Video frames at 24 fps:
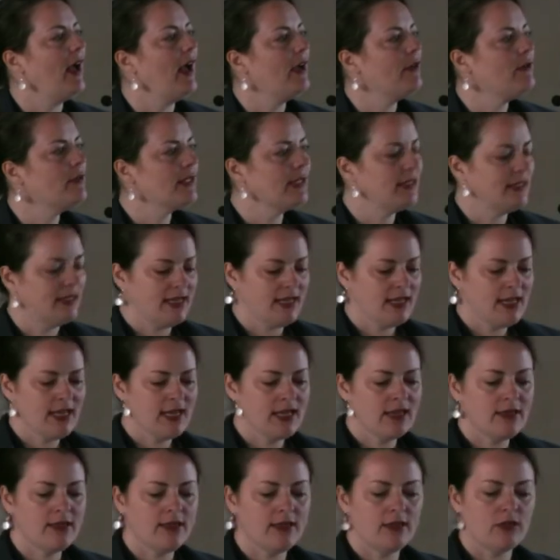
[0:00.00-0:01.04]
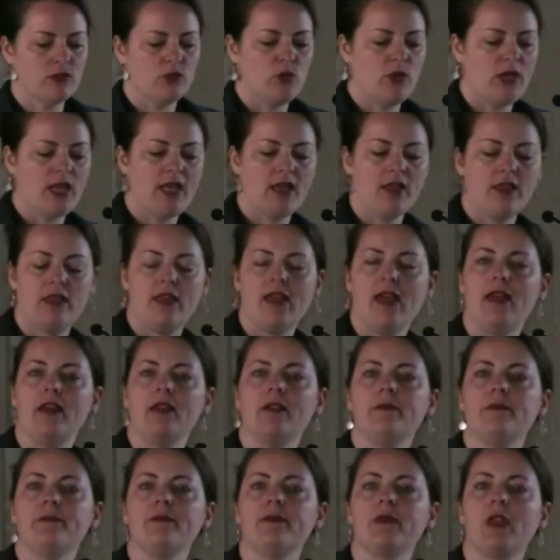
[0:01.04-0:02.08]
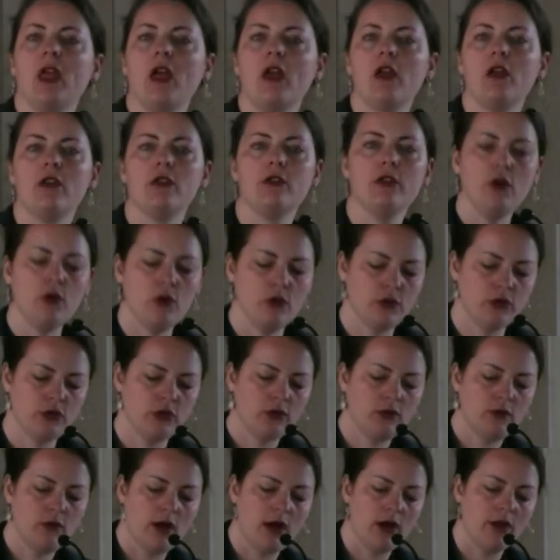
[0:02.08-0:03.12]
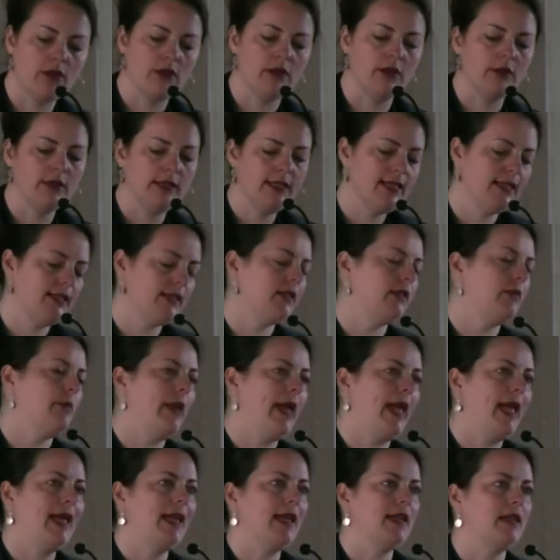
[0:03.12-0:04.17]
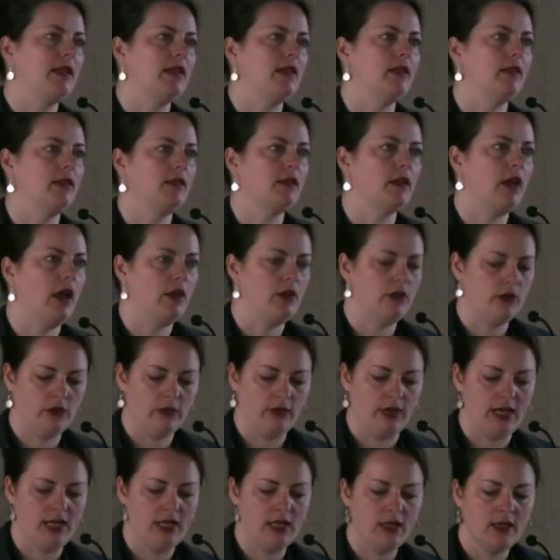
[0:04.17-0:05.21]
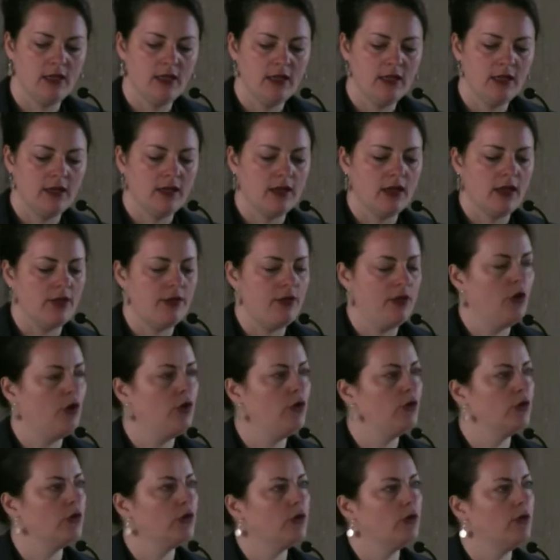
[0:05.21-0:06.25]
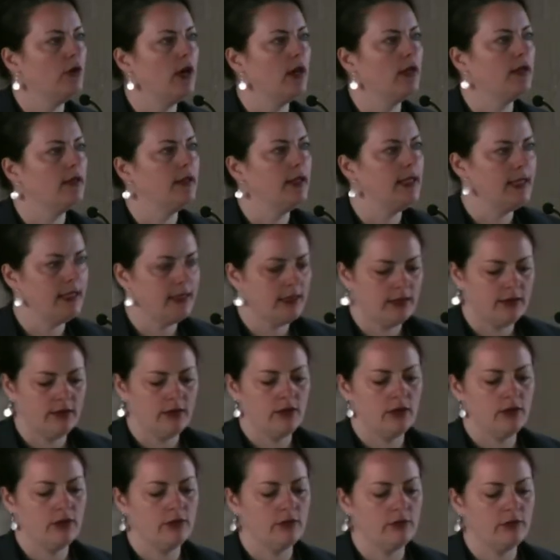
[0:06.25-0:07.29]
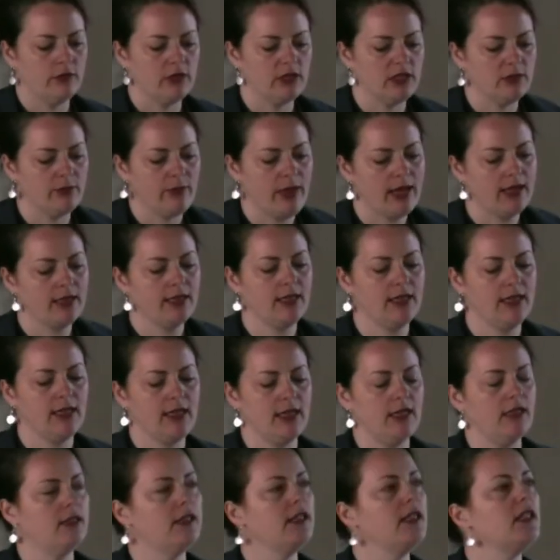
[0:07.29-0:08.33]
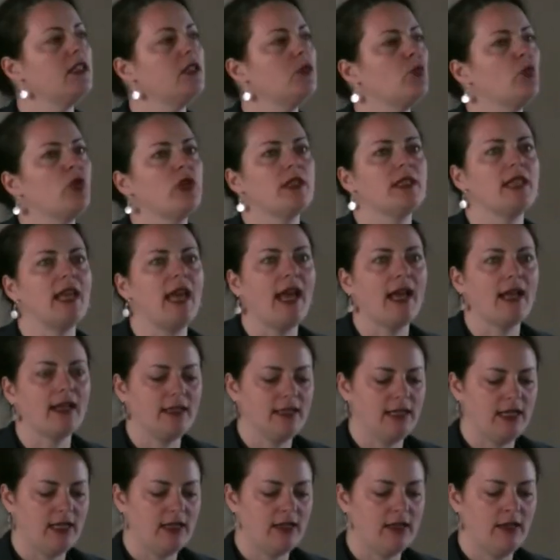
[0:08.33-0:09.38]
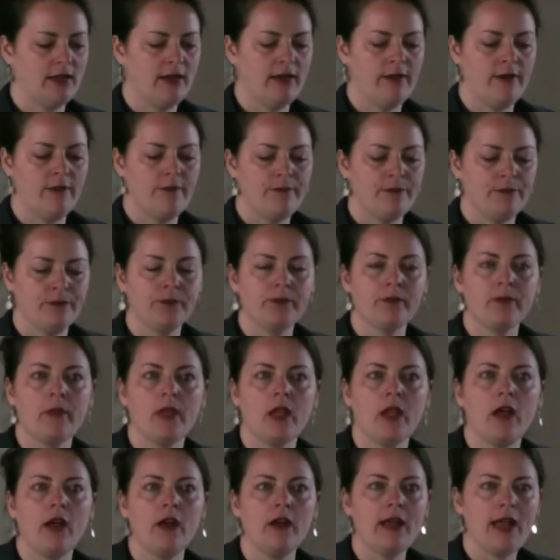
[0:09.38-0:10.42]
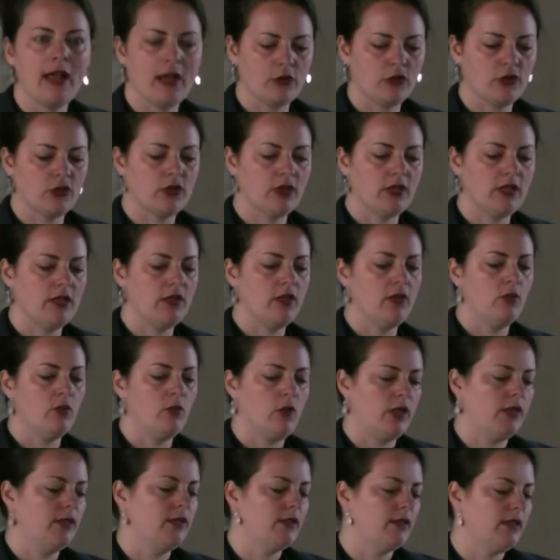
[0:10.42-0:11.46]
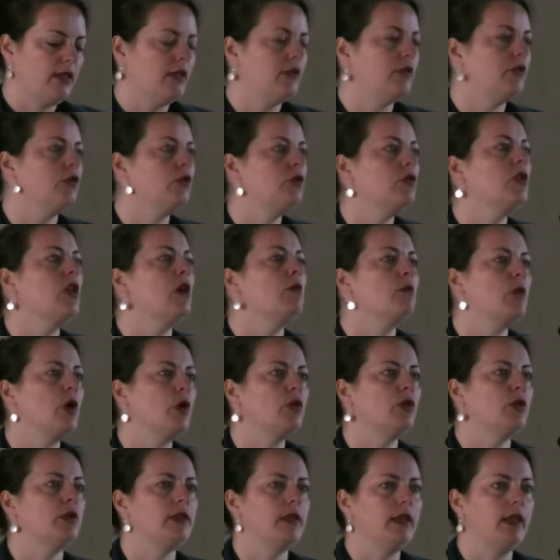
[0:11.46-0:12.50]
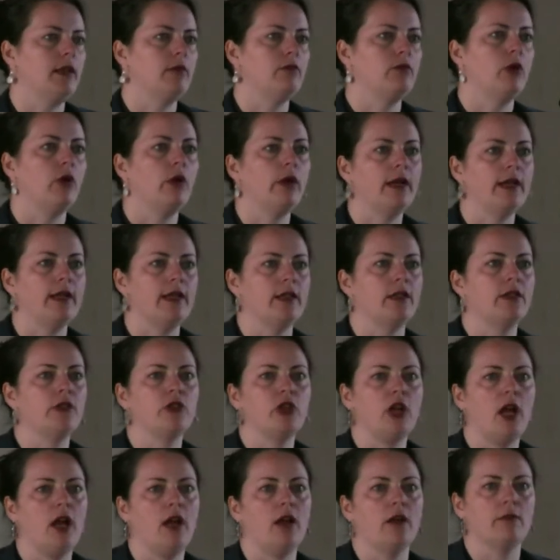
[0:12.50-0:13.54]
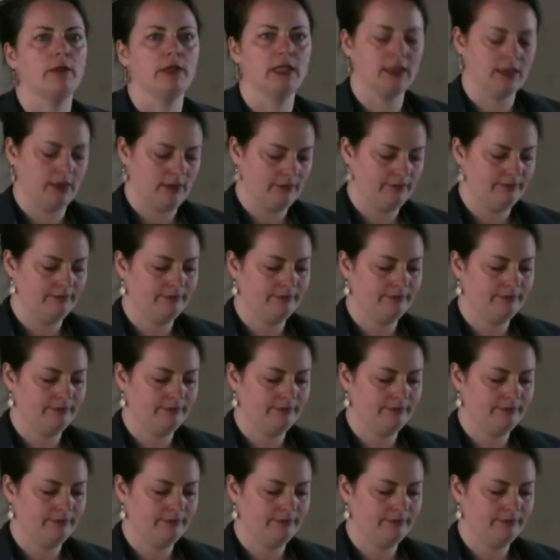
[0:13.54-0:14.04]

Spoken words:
I was thinking this week that those who are the least paid in this country and those who are least respected and least protected are actually the ones that do the most important jobs.